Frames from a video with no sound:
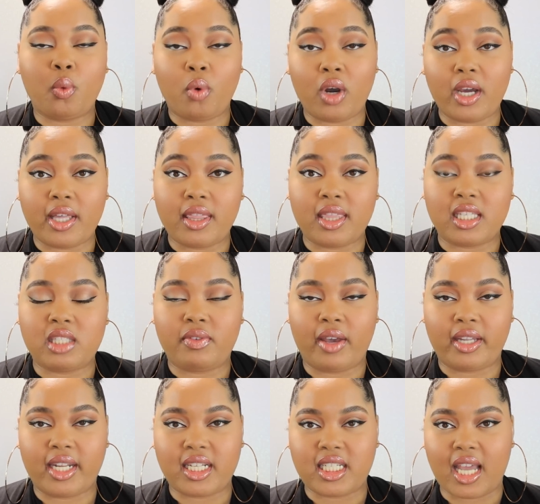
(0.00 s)
one, this
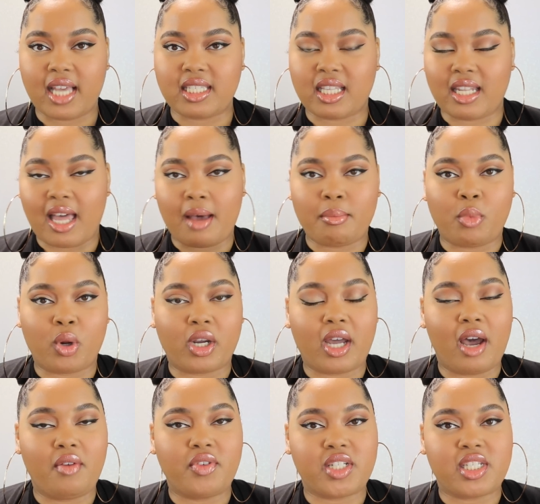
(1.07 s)
foundation has a lot more
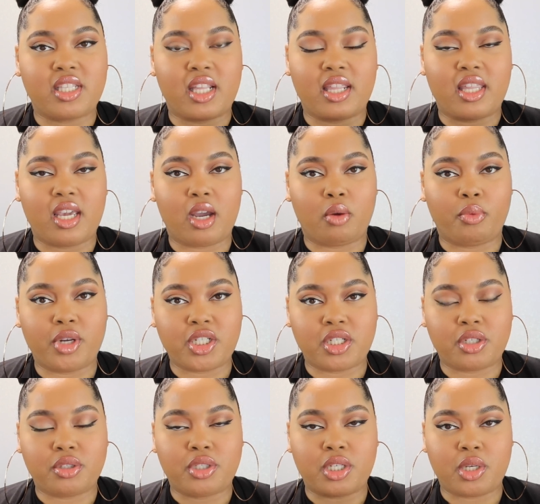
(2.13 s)
coverage than the
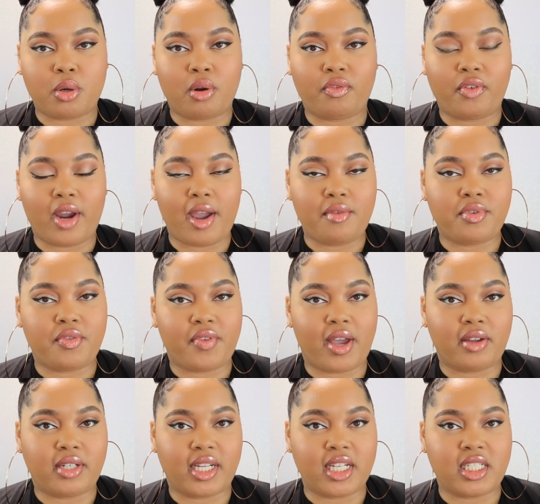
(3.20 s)
original Dior Forever
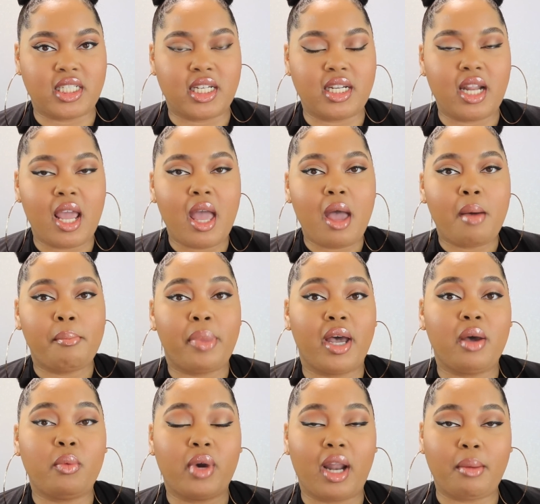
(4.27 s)
foundation.
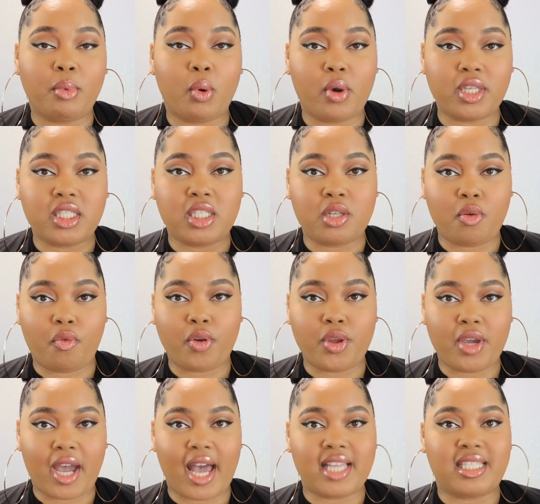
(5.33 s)
But what I'm going to do for
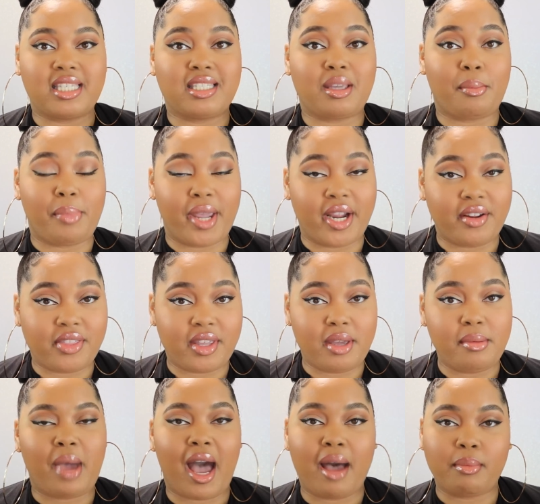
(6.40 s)
you guys is compare
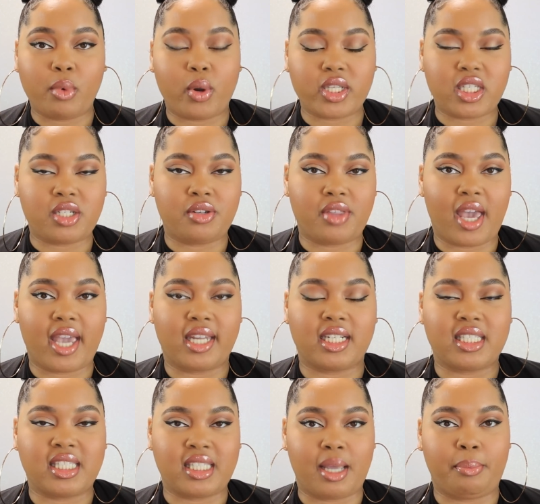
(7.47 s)
them. I'm going to do that in
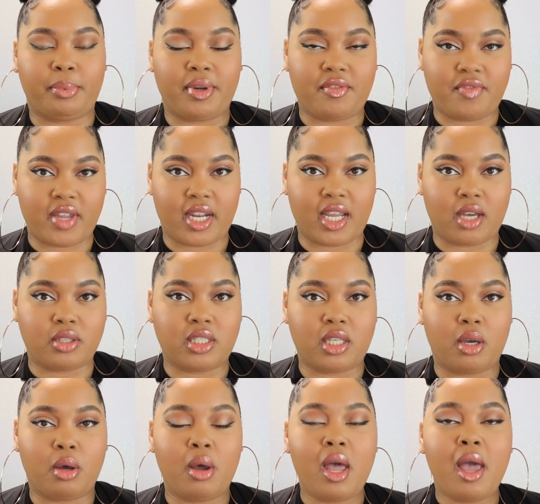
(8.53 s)
a separate video.
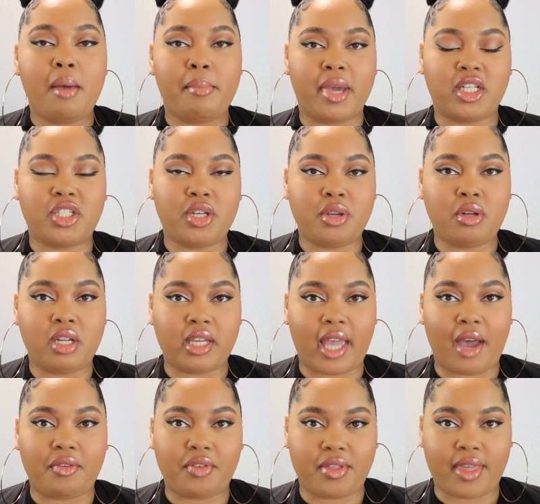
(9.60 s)
So make sure you look
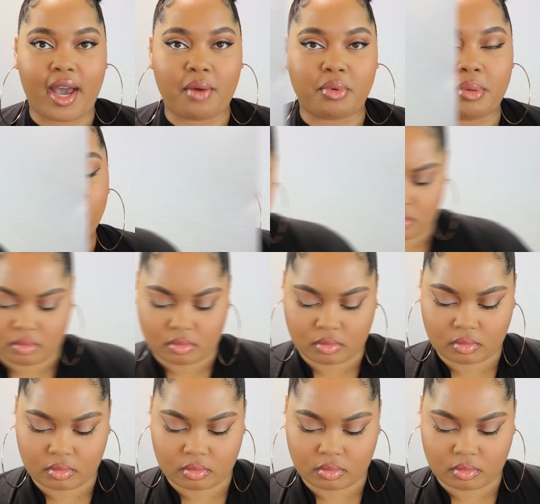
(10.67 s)
out for that one. But